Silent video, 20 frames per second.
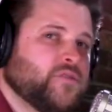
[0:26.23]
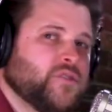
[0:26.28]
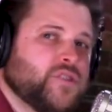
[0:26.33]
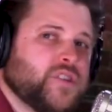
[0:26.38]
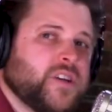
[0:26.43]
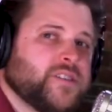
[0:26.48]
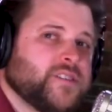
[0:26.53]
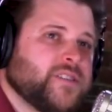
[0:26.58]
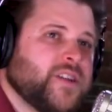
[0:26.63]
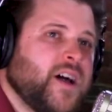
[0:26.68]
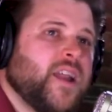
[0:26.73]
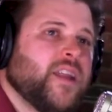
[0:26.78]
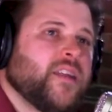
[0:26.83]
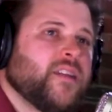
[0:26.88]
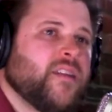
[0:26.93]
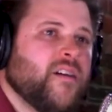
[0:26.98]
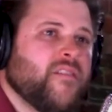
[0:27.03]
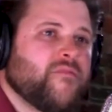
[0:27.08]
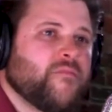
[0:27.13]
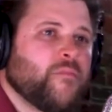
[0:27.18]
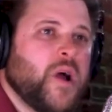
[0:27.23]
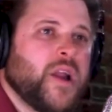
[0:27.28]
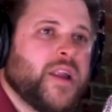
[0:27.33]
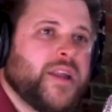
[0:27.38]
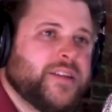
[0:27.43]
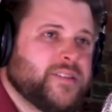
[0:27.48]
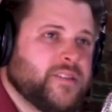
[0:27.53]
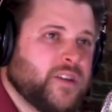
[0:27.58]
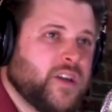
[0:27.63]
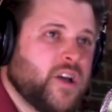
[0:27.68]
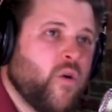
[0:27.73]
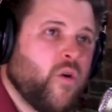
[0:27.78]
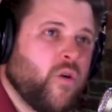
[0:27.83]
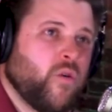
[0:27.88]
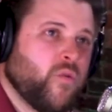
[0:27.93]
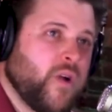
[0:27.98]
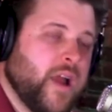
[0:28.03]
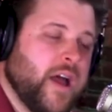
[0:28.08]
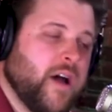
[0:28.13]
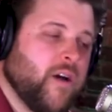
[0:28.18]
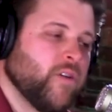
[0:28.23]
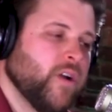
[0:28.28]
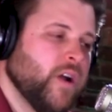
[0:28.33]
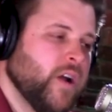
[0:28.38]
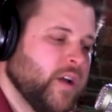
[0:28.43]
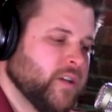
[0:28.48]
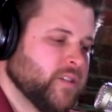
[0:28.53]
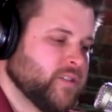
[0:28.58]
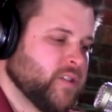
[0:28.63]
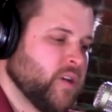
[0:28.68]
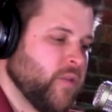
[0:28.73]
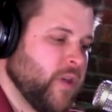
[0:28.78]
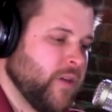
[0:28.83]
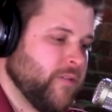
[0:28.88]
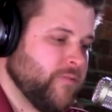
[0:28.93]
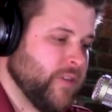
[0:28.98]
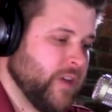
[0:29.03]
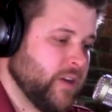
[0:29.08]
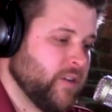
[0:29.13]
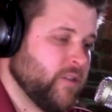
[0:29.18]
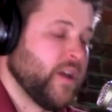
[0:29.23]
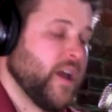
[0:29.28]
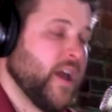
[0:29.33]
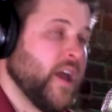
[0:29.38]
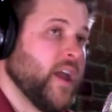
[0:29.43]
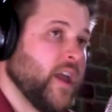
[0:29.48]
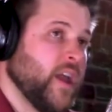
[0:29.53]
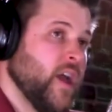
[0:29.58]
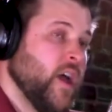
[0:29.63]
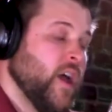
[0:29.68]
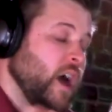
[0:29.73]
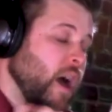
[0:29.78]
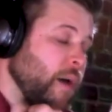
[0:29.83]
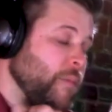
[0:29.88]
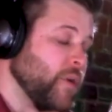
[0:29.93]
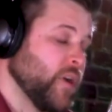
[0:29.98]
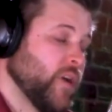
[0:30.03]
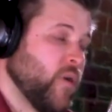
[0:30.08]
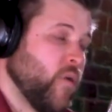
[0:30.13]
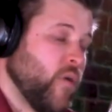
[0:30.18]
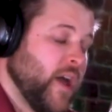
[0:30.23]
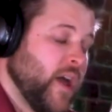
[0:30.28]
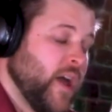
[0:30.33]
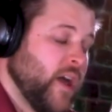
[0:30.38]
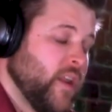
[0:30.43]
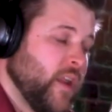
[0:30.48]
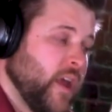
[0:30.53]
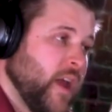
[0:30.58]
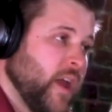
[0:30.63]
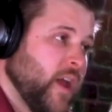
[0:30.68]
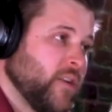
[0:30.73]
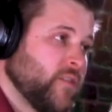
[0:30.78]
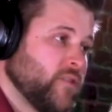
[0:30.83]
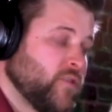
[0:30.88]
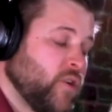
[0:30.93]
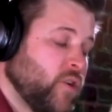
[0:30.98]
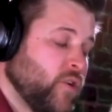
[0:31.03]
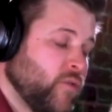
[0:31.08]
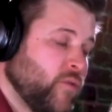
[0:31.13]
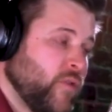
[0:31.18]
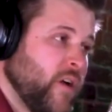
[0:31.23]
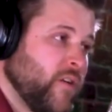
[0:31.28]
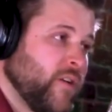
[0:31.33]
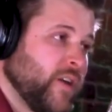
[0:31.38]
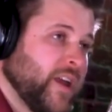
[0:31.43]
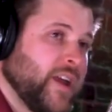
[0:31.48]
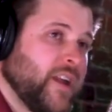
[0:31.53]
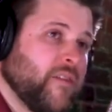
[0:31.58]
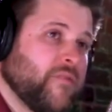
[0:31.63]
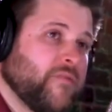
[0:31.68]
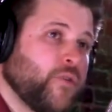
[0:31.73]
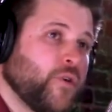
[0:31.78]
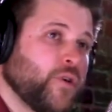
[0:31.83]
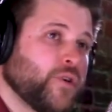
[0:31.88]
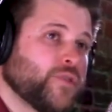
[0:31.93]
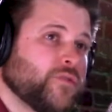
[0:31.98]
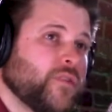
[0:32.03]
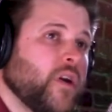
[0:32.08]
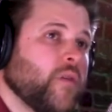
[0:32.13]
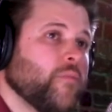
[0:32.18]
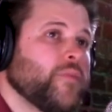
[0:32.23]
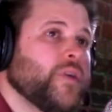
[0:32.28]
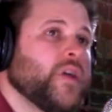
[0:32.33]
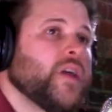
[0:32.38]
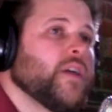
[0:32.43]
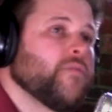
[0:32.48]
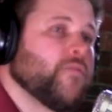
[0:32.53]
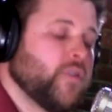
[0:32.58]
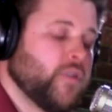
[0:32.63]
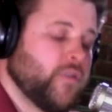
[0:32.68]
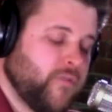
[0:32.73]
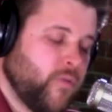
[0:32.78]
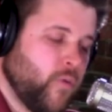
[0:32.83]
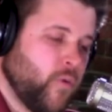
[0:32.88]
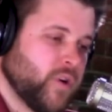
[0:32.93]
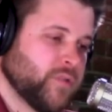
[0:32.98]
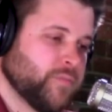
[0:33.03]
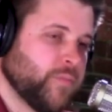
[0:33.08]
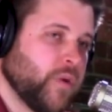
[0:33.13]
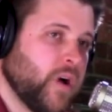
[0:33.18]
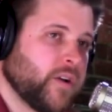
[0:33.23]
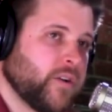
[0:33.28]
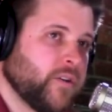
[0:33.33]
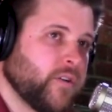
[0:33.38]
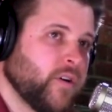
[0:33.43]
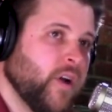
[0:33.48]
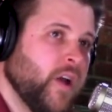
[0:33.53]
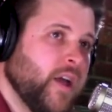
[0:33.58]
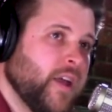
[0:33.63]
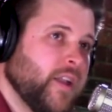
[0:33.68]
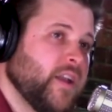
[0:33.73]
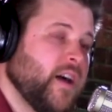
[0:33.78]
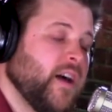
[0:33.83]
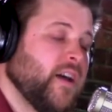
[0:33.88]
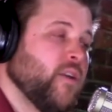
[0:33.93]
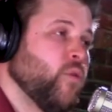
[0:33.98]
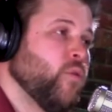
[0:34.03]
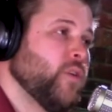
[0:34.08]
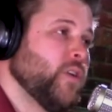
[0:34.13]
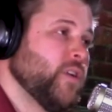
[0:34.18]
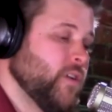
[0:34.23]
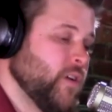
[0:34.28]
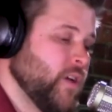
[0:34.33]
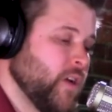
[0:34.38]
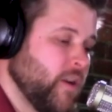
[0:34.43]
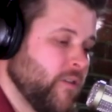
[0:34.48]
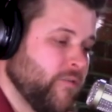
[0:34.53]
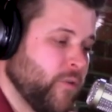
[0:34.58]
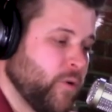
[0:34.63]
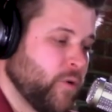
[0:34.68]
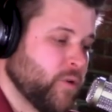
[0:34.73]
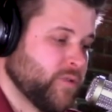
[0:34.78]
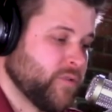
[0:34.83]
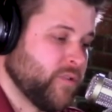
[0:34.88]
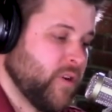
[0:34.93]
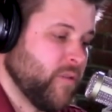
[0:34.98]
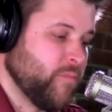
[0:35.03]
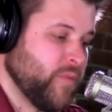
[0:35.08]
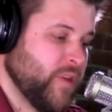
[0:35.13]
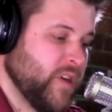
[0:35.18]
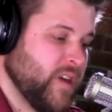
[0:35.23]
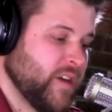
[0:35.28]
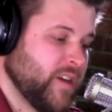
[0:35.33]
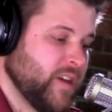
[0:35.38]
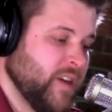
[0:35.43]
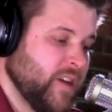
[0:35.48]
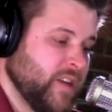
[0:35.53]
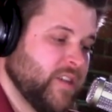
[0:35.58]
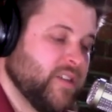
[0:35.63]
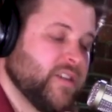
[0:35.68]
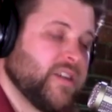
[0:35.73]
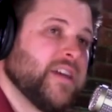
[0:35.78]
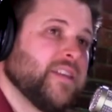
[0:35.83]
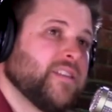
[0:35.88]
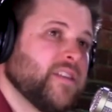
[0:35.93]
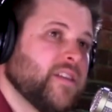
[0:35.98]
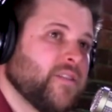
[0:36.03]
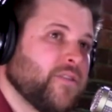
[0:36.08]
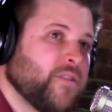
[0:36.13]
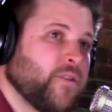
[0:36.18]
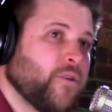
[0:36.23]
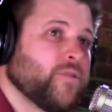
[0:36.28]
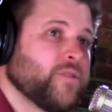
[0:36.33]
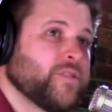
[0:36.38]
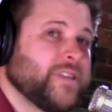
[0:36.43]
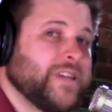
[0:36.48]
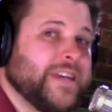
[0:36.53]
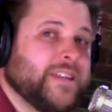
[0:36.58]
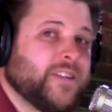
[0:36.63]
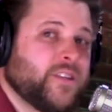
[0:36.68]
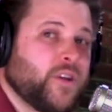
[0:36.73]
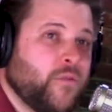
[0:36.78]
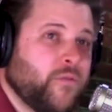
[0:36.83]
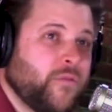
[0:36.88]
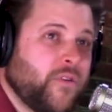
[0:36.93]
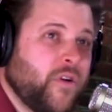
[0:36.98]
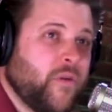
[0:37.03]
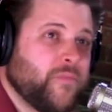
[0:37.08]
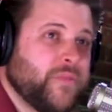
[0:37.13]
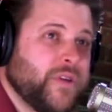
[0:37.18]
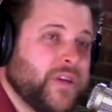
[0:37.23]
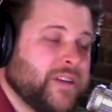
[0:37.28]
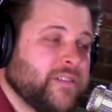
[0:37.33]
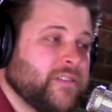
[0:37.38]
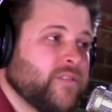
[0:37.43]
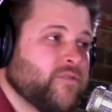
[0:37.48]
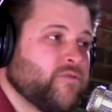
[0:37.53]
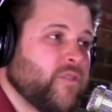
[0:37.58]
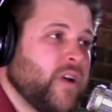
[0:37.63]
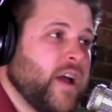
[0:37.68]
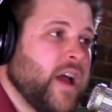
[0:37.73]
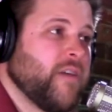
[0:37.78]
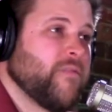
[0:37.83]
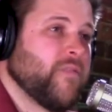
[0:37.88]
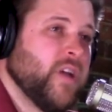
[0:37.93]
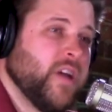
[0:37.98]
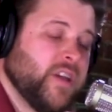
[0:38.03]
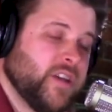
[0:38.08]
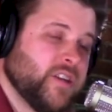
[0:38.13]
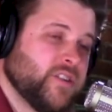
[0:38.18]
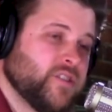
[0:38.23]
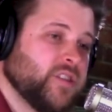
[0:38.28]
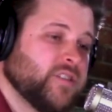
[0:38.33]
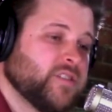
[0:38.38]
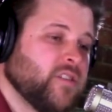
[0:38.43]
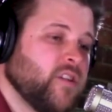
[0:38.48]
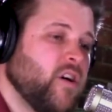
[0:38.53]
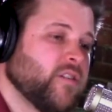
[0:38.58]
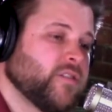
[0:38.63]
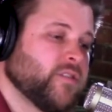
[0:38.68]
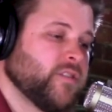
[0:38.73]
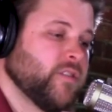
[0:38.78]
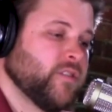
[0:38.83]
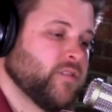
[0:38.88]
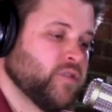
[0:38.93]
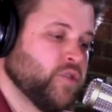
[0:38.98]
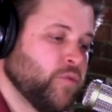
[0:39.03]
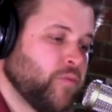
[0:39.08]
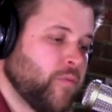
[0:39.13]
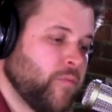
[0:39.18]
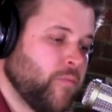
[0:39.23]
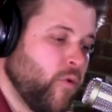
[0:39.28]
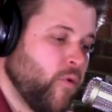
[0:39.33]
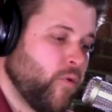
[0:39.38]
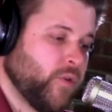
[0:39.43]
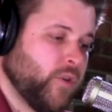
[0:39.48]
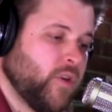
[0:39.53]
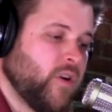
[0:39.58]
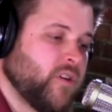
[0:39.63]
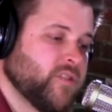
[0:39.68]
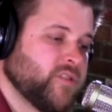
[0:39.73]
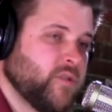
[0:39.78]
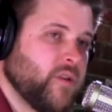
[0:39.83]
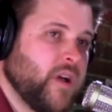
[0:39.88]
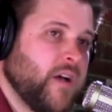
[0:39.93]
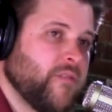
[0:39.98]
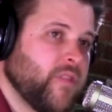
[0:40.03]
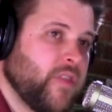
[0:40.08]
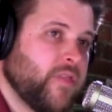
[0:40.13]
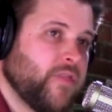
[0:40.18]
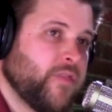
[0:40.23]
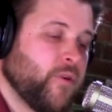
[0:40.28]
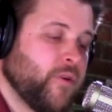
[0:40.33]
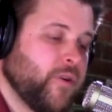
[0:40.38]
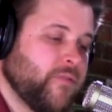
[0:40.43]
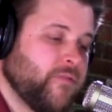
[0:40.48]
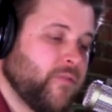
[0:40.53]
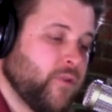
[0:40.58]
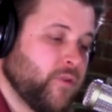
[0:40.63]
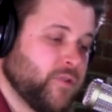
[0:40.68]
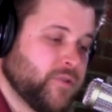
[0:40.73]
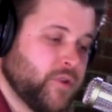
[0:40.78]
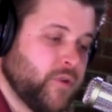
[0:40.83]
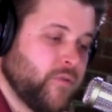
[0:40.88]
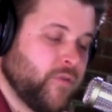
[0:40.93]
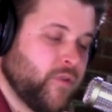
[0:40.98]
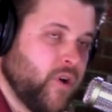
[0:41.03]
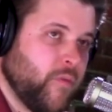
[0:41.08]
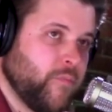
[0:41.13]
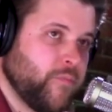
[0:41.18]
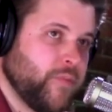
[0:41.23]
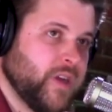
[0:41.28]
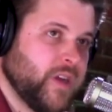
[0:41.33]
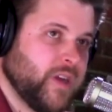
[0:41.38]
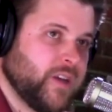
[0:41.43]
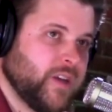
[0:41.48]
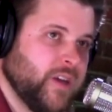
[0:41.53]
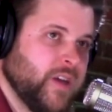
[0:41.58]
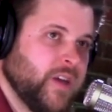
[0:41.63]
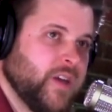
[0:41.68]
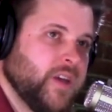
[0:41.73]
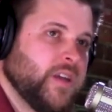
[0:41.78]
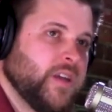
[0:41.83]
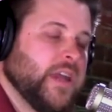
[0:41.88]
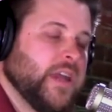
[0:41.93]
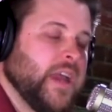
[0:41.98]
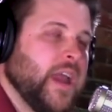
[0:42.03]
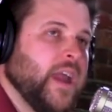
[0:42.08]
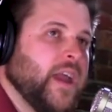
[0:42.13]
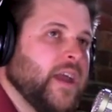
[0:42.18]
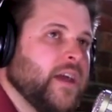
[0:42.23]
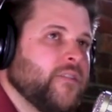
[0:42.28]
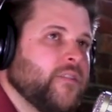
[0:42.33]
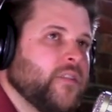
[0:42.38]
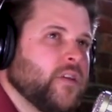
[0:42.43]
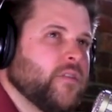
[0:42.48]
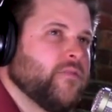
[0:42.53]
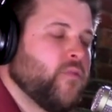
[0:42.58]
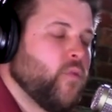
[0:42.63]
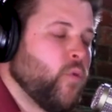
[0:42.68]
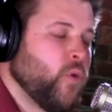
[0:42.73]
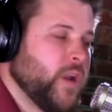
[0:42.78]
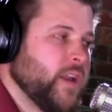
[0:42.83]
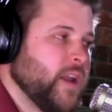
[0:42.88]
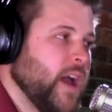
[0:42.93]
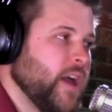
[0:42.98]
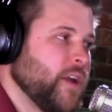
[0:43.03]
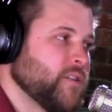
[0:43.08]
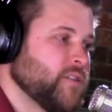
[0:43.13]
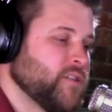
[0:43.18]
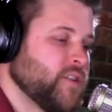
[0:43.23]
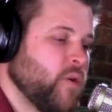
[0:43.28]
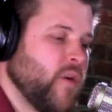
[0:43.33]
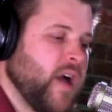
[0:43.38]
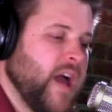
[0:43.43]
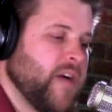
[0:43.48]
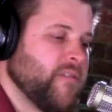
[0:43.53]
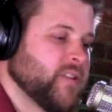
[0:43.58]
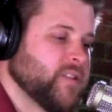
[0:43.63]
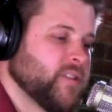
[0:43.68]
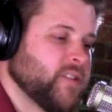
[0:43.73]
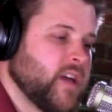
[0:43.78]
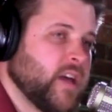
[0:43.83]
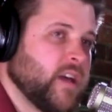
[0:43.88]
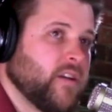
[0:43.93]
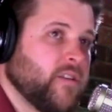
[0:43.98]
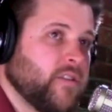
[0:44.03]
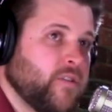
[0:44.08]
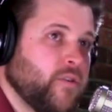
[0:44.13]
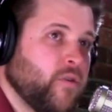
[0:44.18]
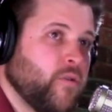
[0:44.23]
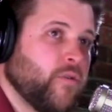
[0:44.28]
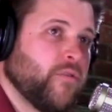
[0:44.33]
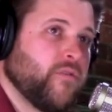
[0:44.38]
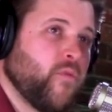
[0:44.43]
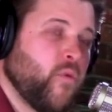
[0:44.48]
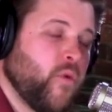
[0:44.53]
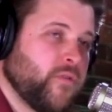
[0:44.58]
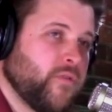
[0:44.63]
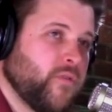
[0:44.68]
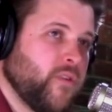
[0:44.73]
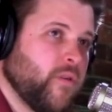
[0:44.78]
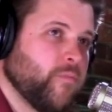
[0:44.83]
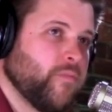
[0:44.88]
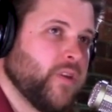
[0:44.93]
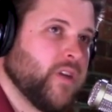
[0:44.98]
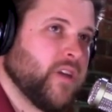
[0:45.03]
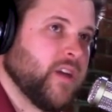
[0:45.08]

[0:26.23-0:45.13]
There's just not enough money to go around. So they figured, hey, I'm going to go ahead and turn around and get a first-round pick for DeForest Buckner. Not only do you get a first-round pick, you get the 13th overall pick in the draft. You just lost in the Super Bowl. You also have the 31st overall pick, and the 49ers don't have a second, third, or fourth round